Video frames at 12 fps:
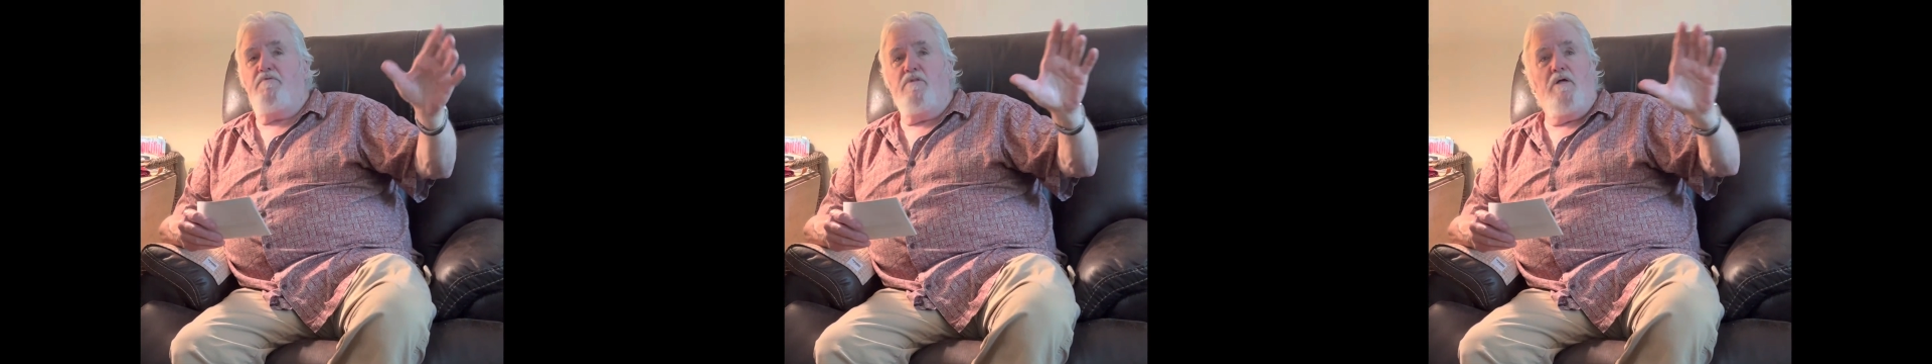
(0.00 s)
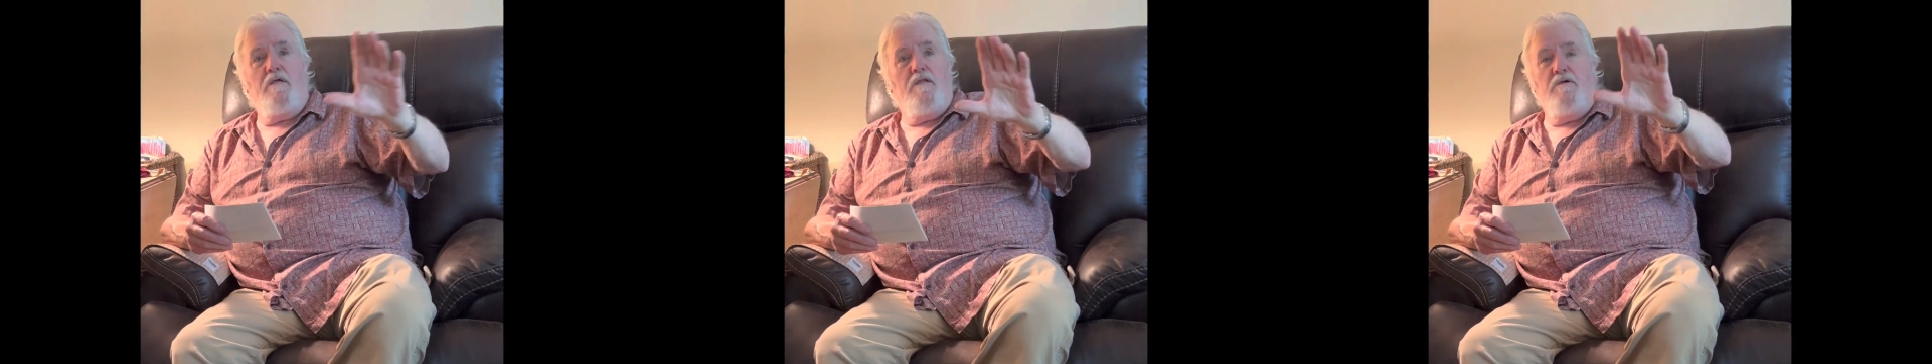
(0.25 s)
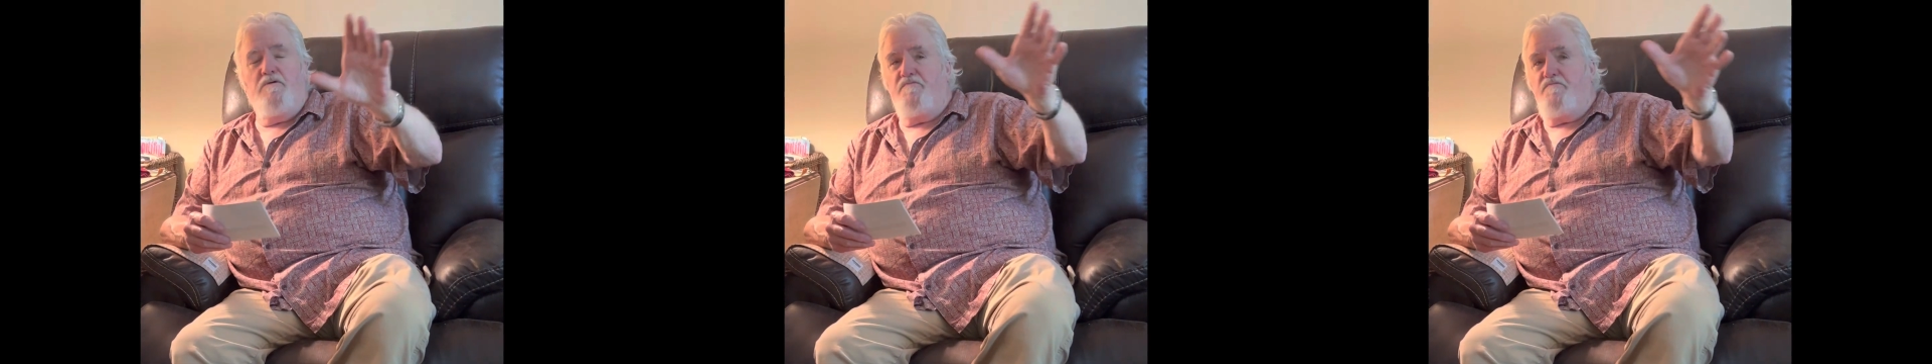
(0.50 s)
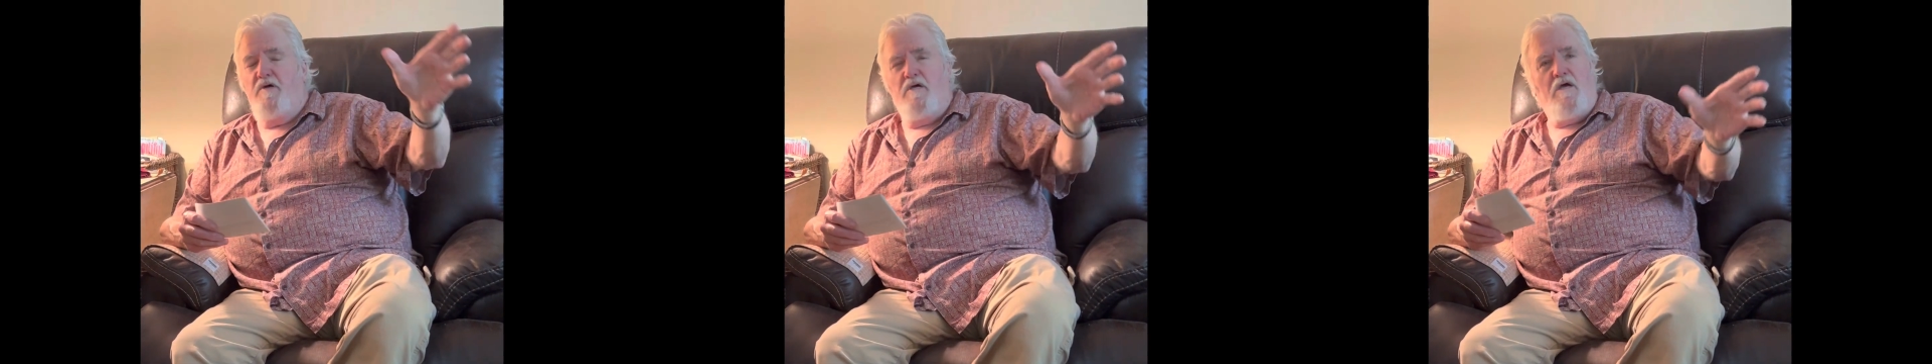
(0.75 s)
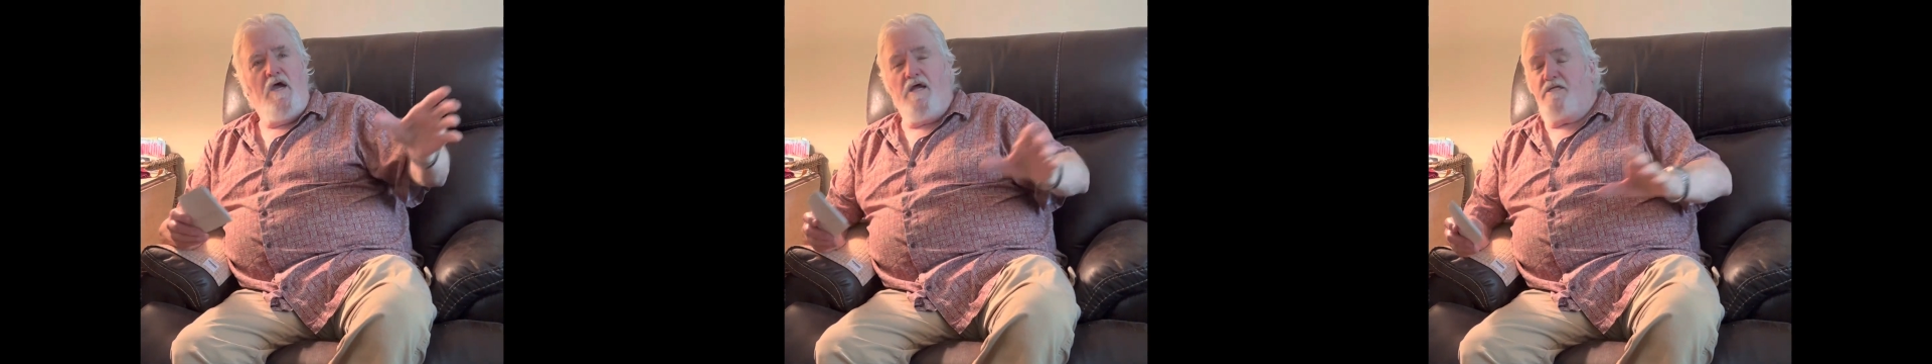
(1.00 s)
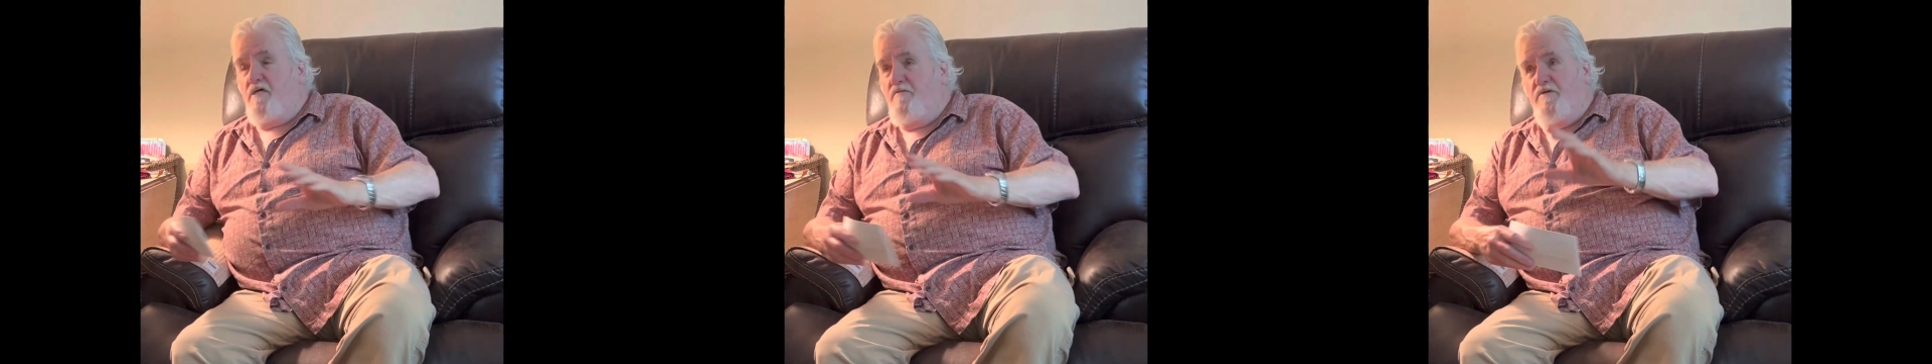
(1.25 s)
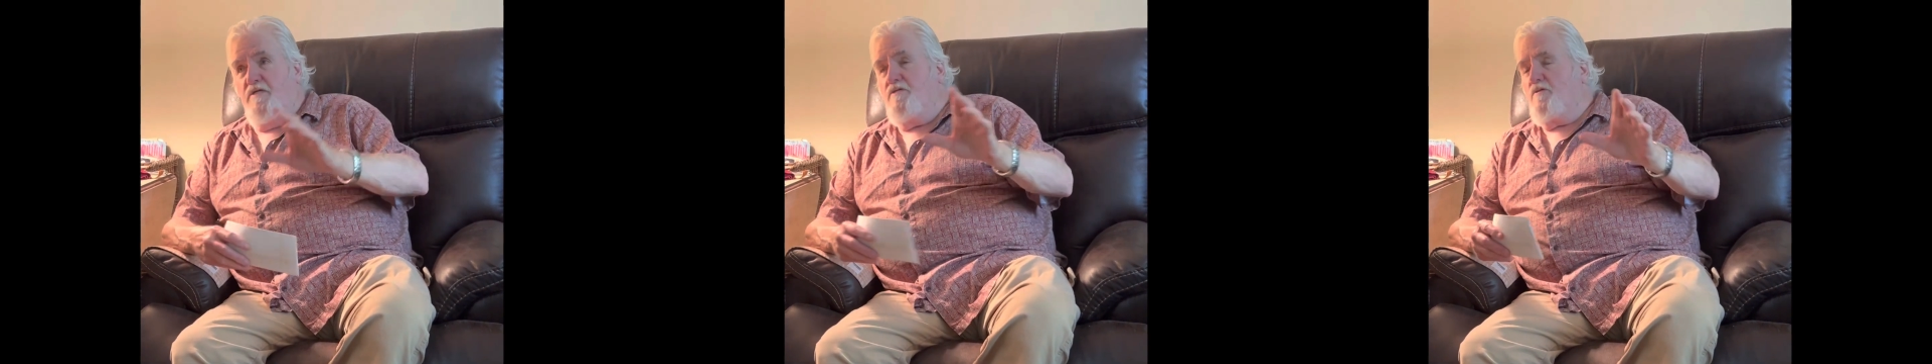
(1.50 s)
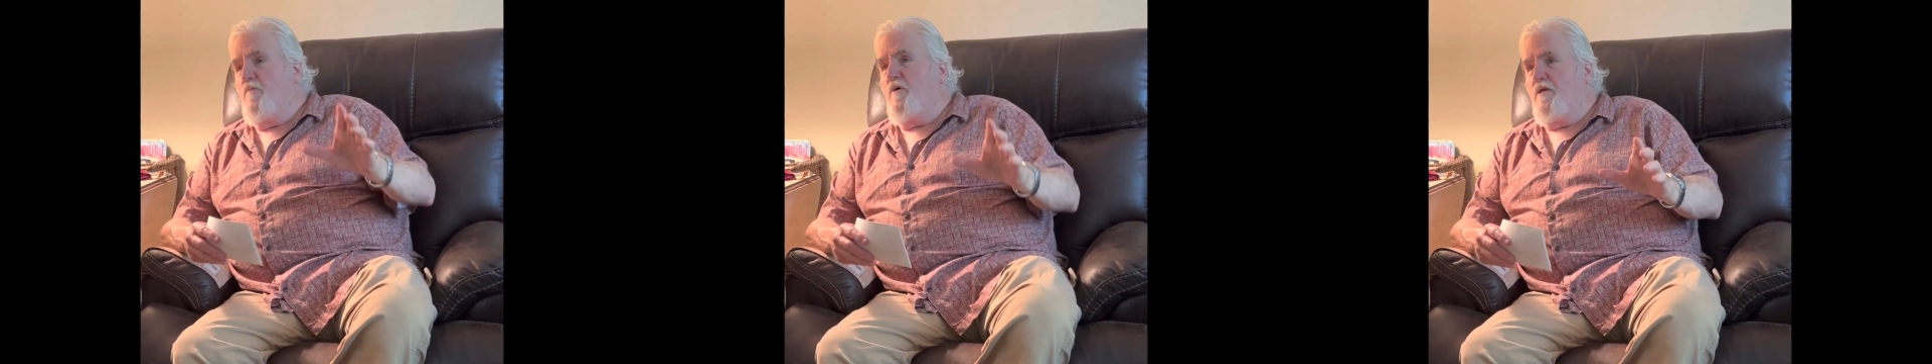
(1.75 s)
plenty of activities
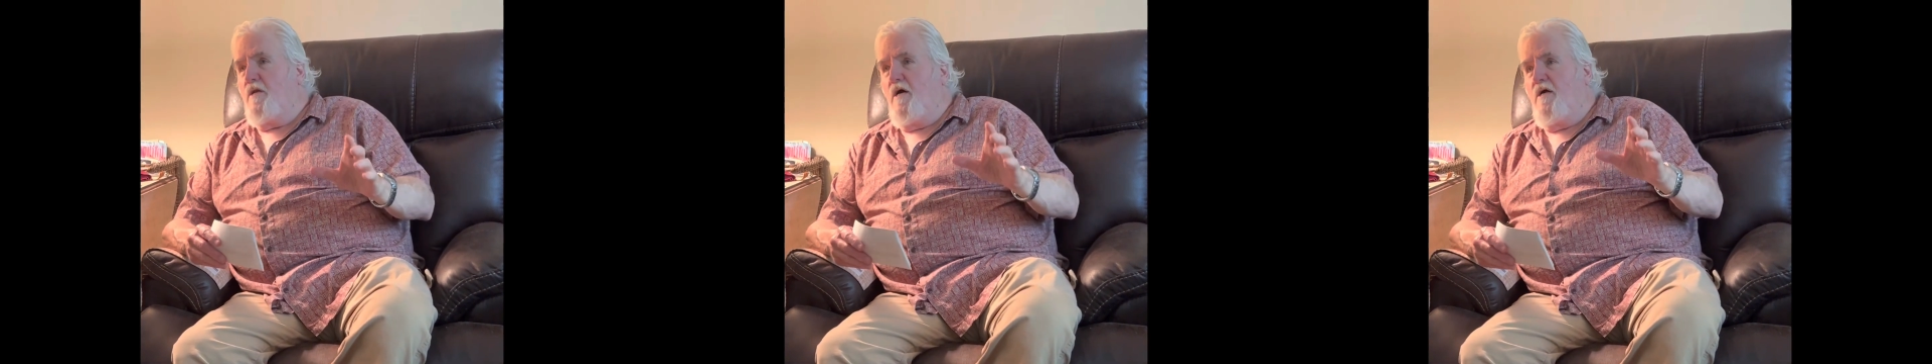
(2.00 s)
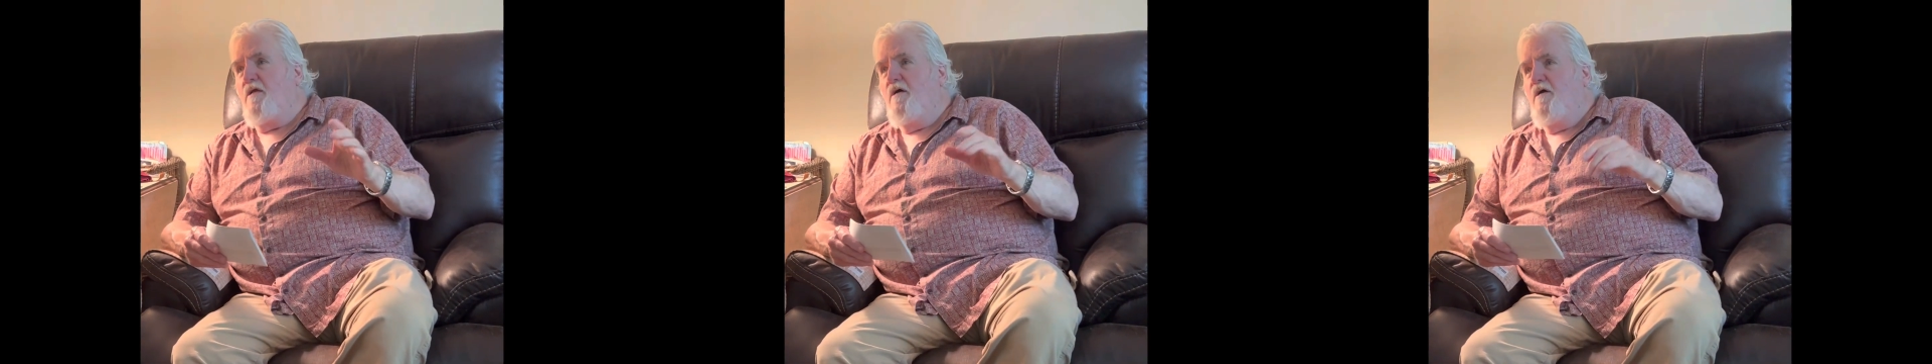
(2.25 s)
and whatnot,